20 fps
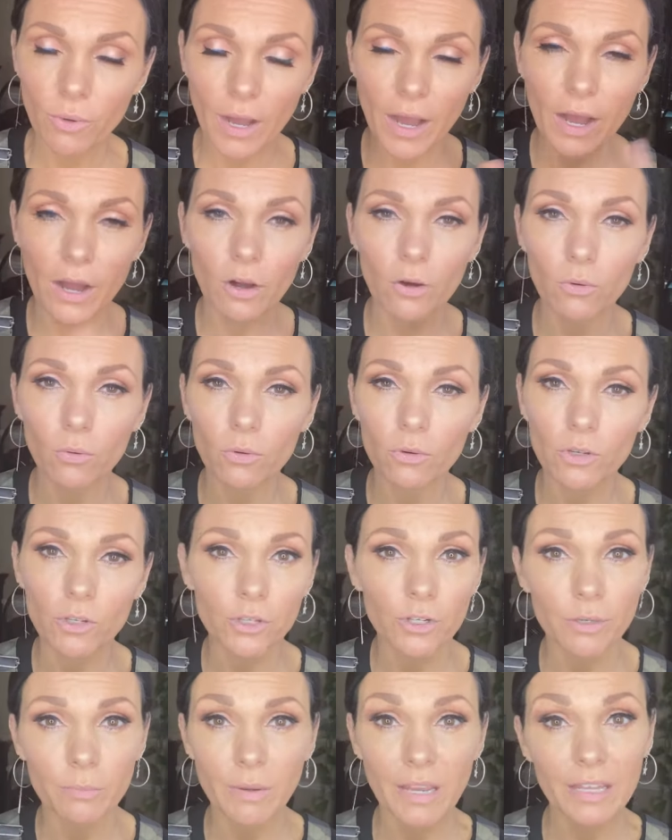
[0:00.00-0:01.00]
how
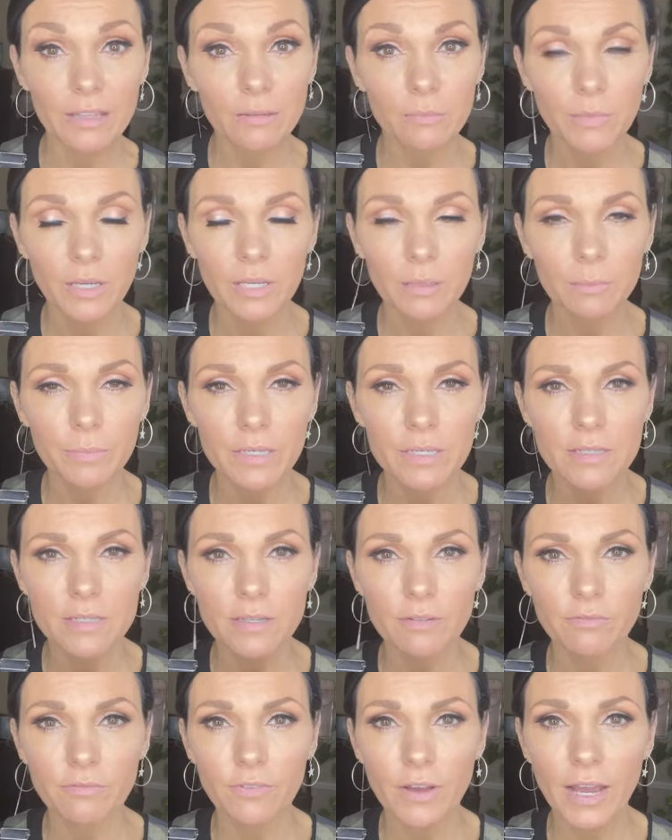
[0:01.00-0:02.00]
good or bad the makeup is
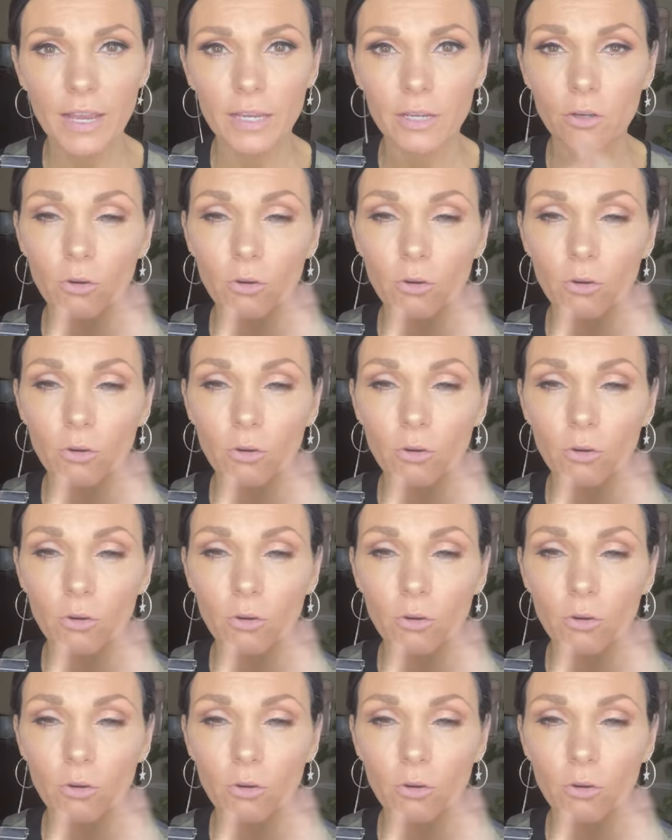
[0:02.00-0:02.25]
if I